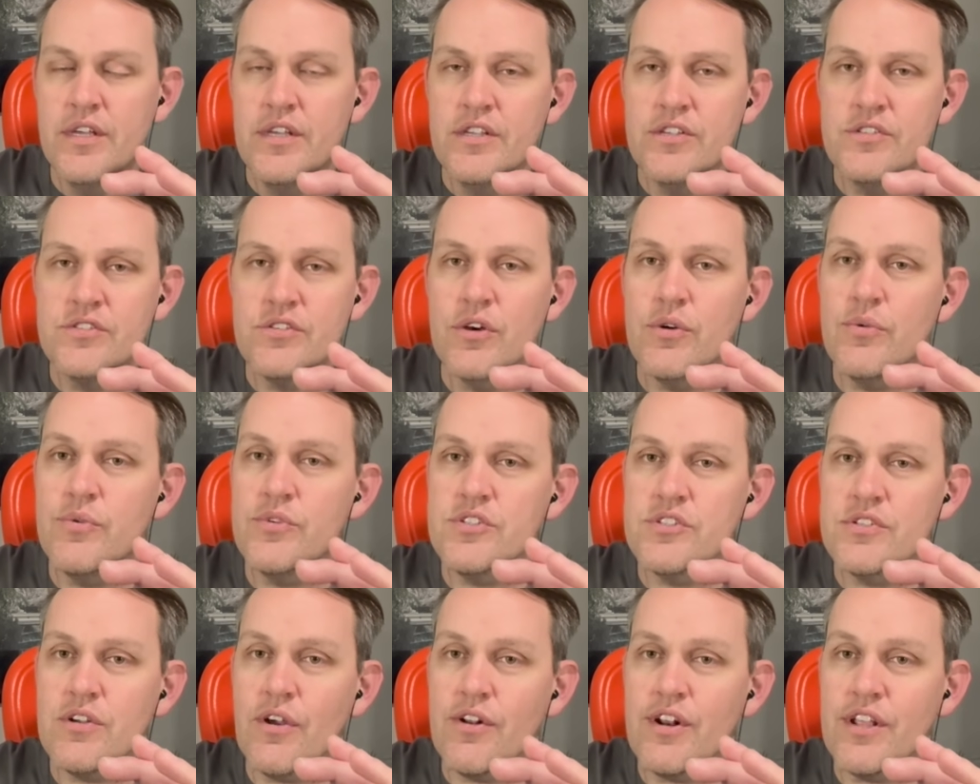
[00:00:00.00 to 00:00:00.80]
So it was
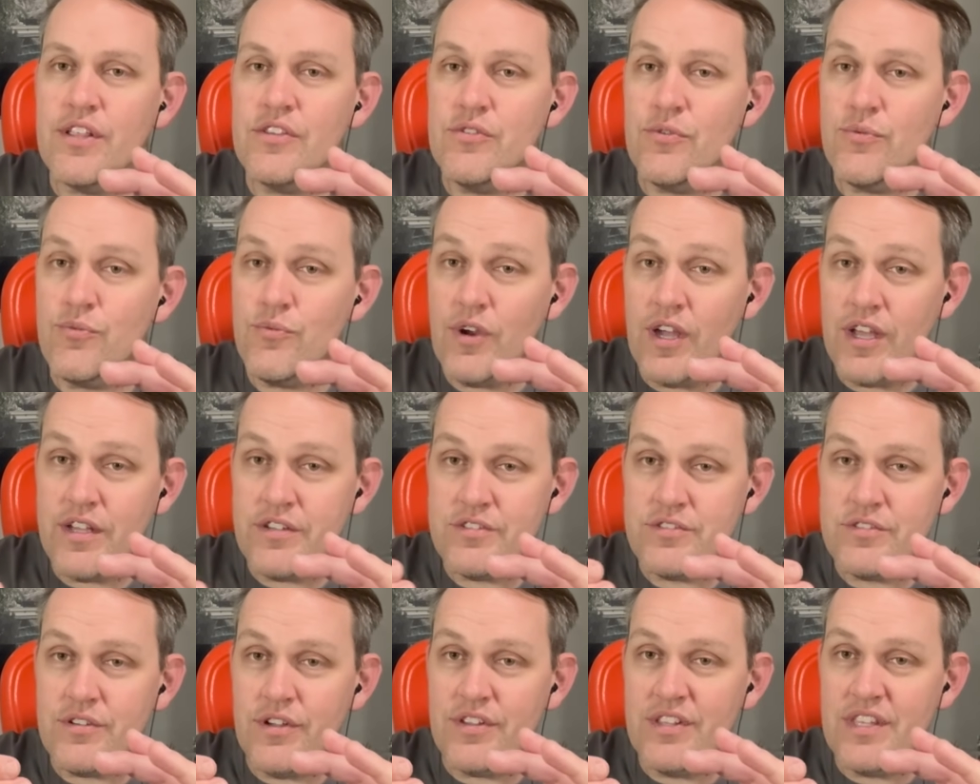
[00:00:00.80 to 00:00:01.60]
starting to
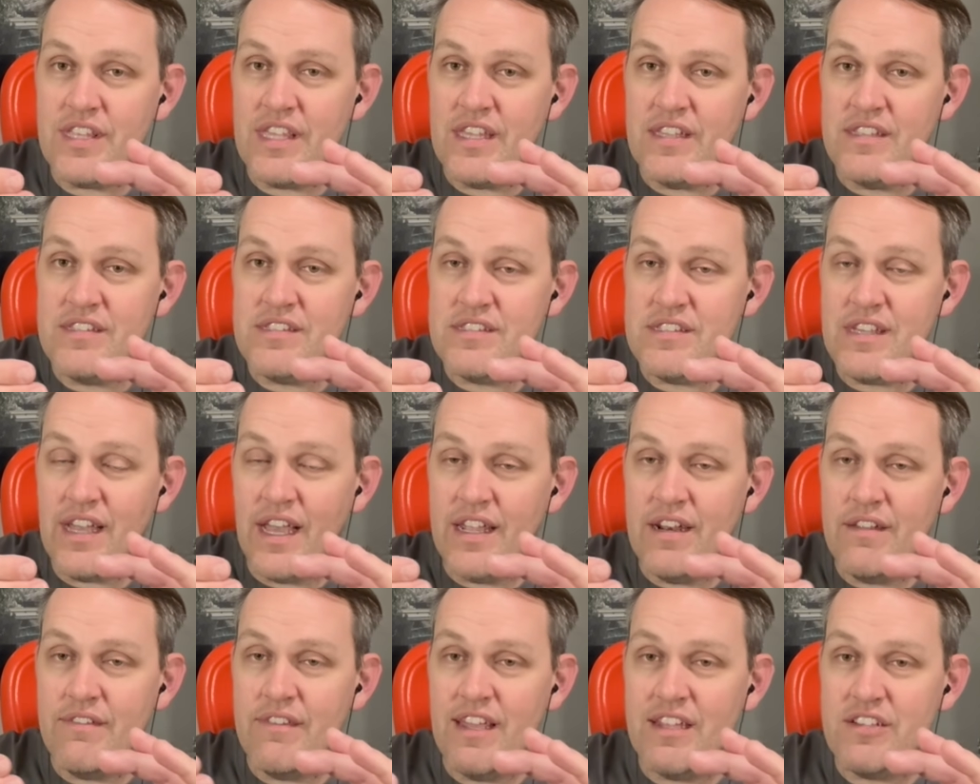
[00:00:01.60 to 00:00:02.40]
rust on the
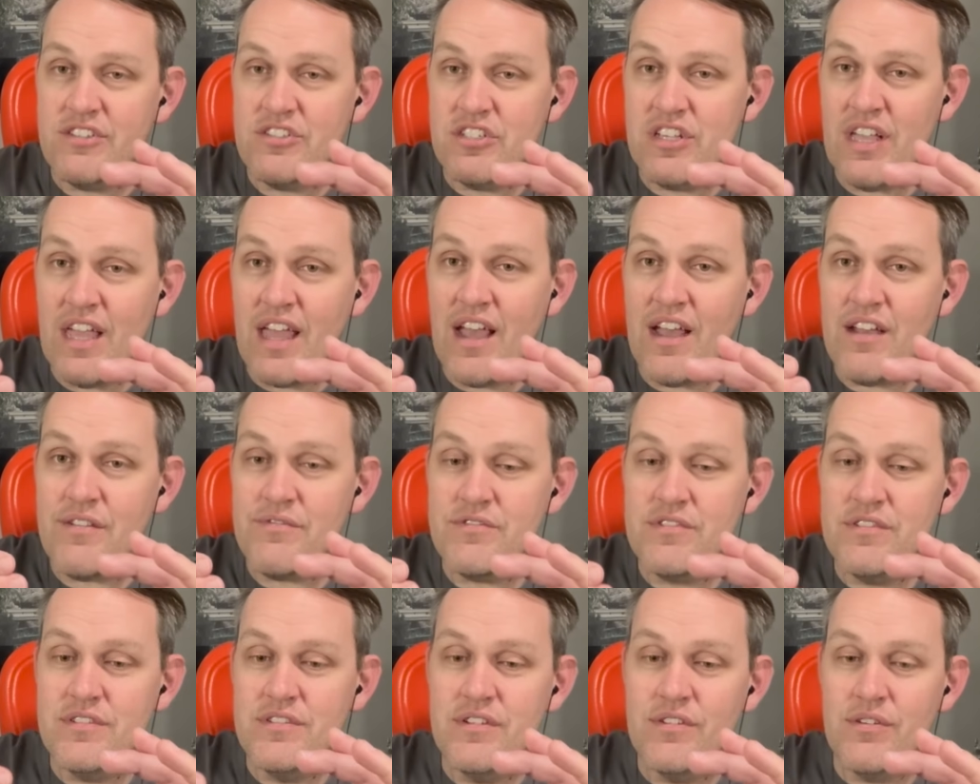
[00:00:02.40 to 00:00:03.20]
inside of that
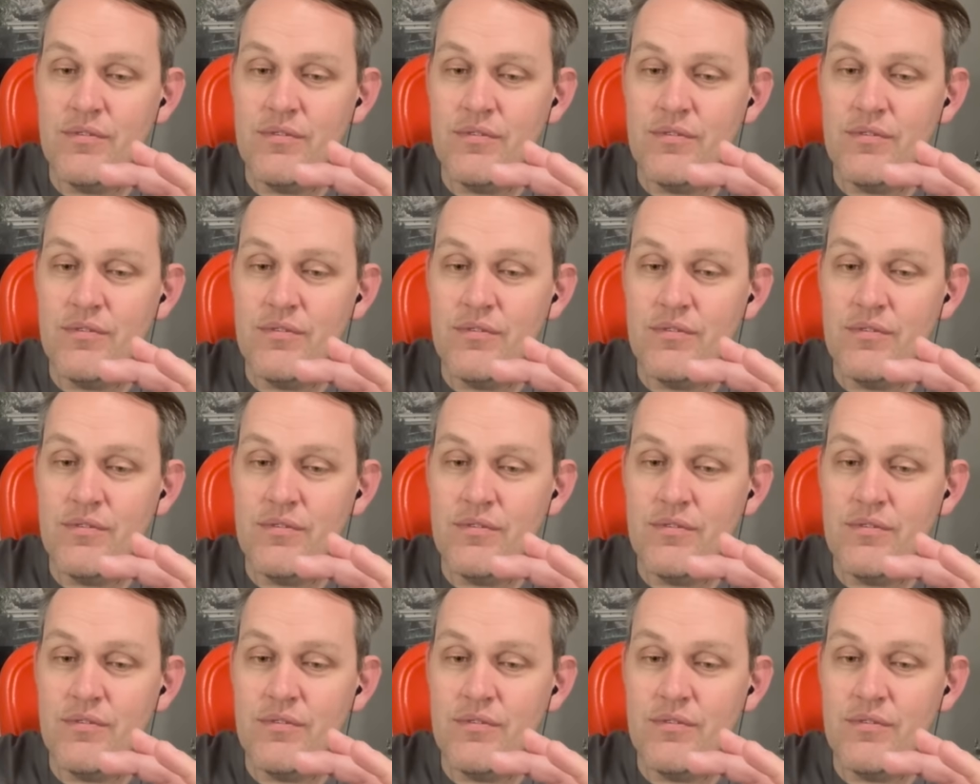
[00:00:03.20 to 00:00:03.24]
shaft